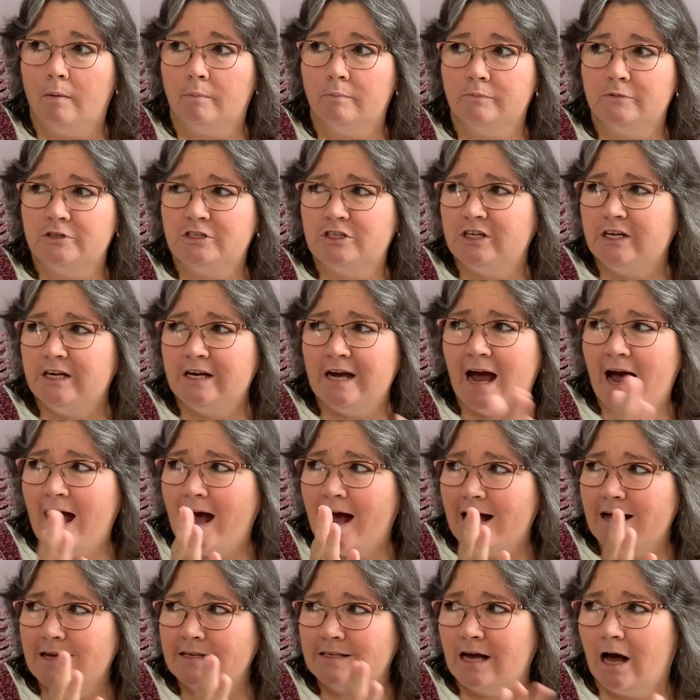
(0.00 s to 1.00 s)
She
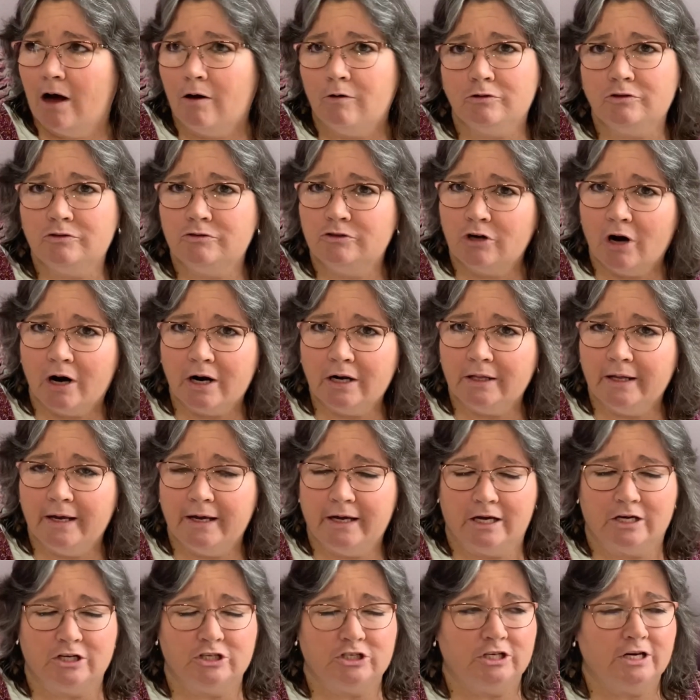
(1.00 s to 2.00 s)
has, I'll try to link
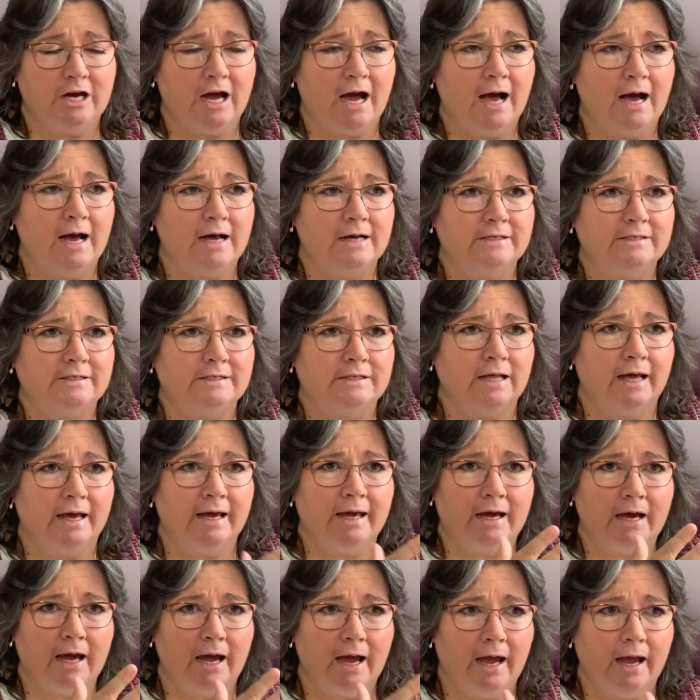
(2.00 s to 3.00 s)
it. She has
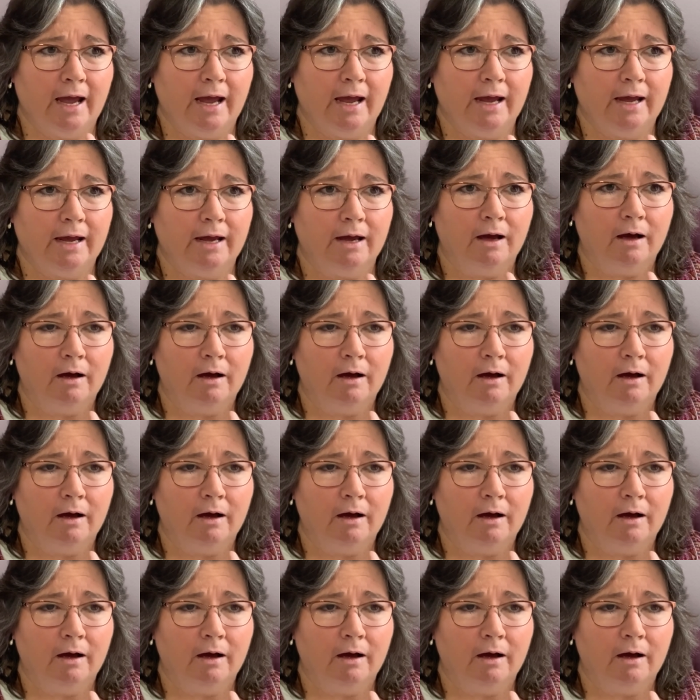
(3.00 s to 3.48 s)
like a